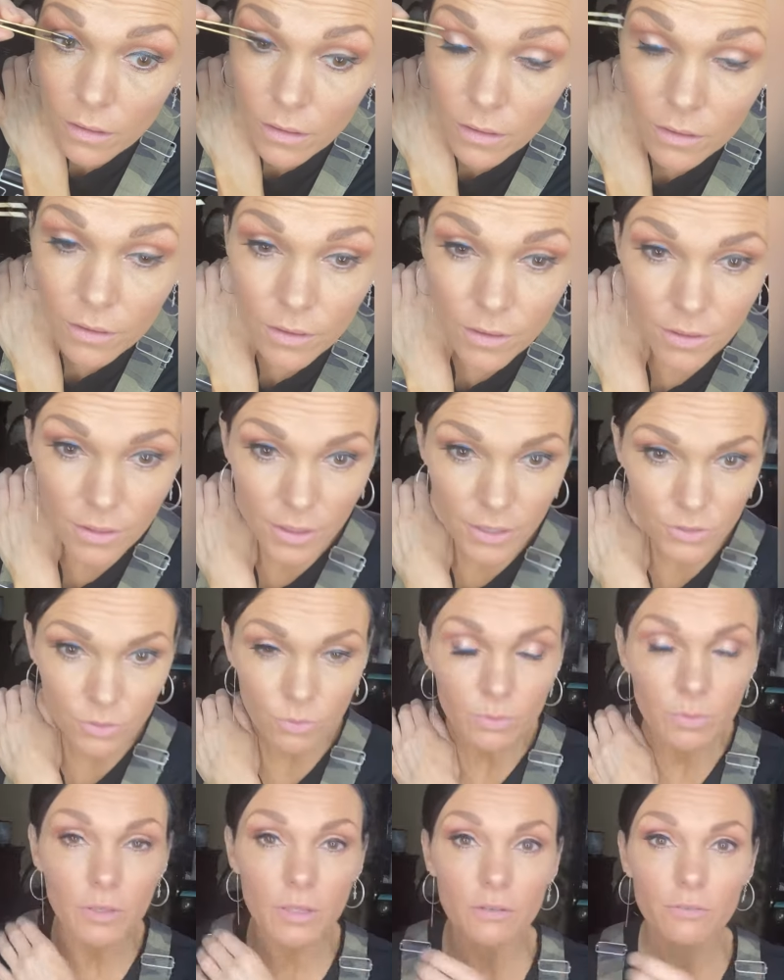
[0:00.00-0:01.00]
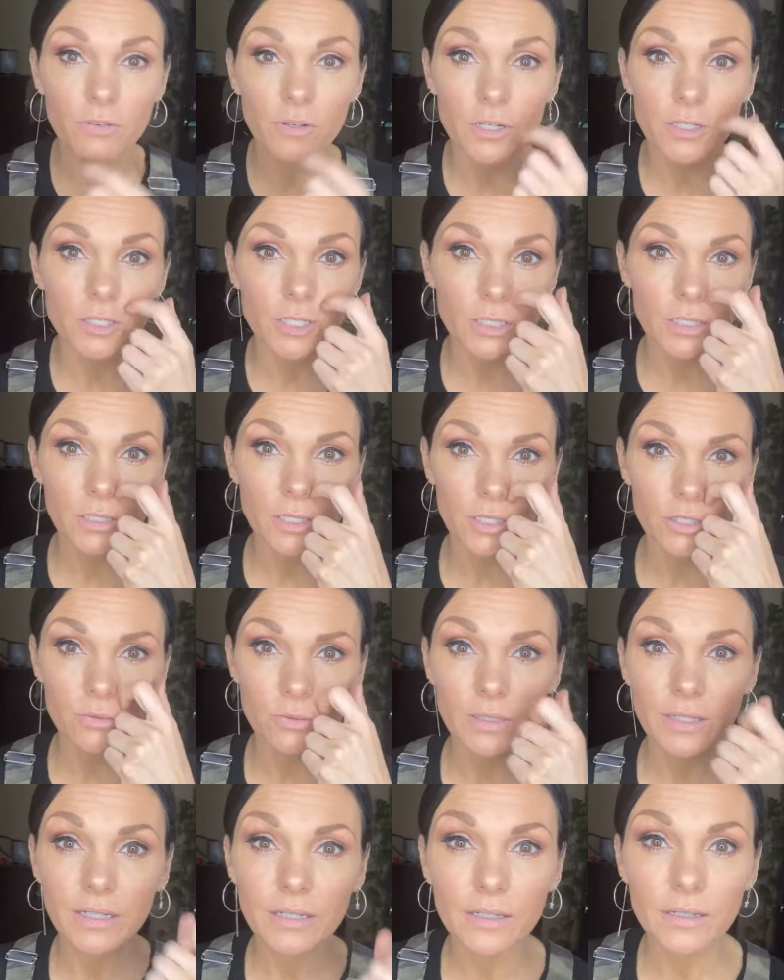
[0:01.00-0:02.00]
this would be the finishing touch
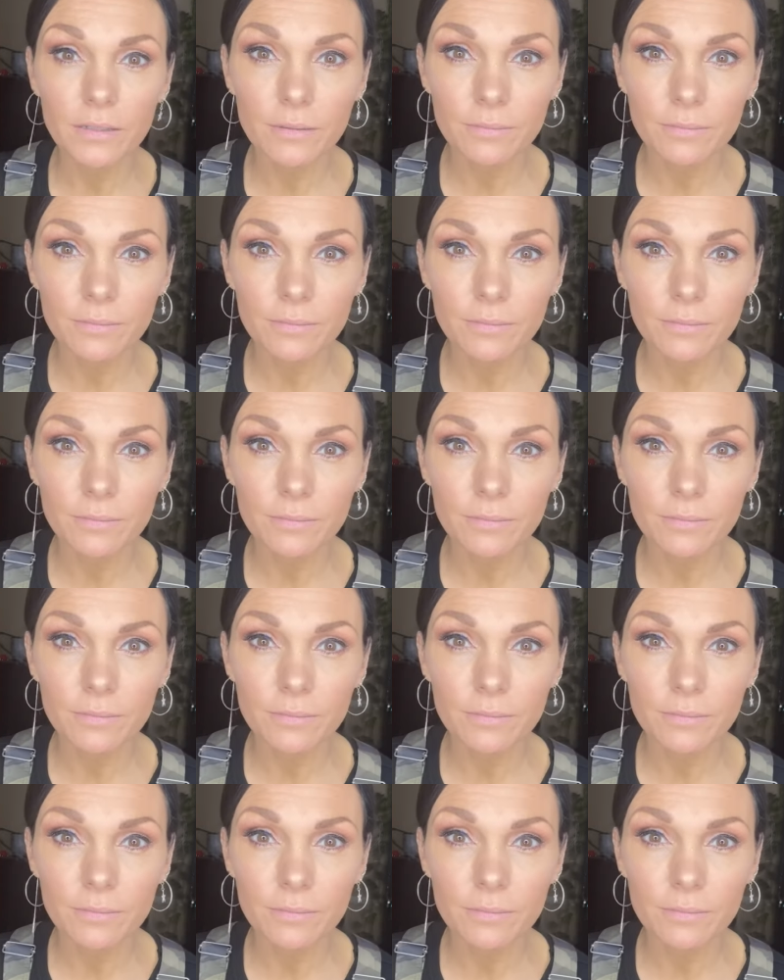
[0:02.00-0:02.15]
we needed.